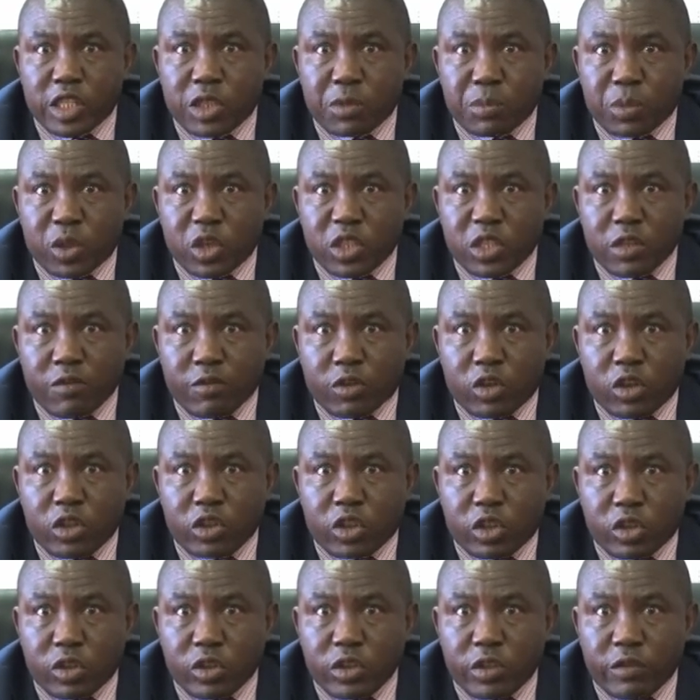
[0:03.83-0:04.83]
explosive
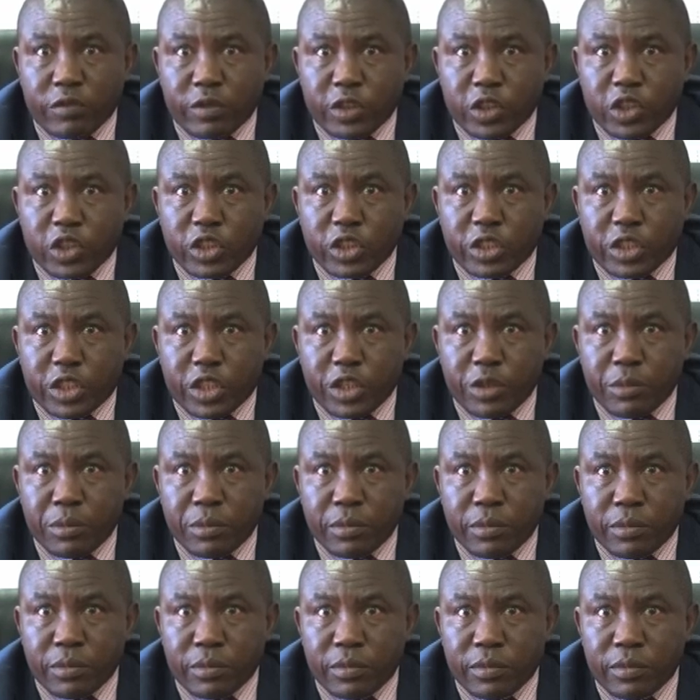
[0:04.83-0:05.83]
control division
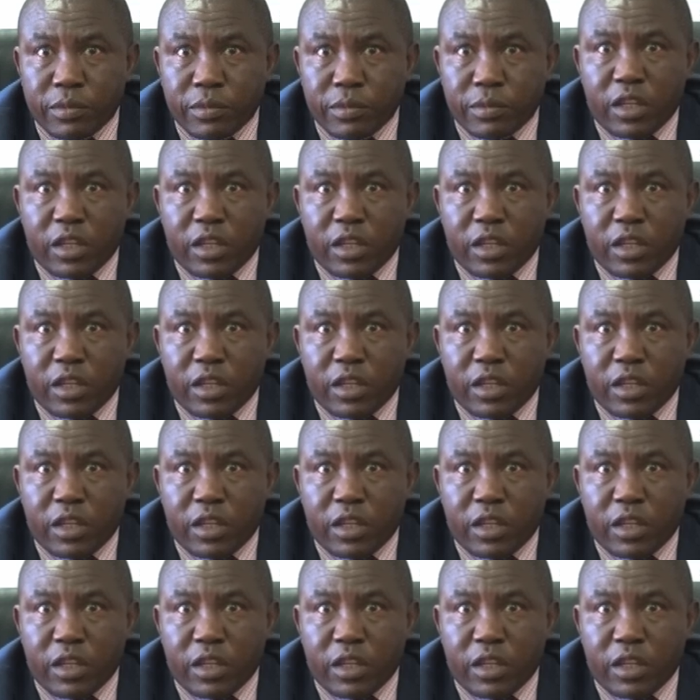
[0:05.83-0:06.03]
team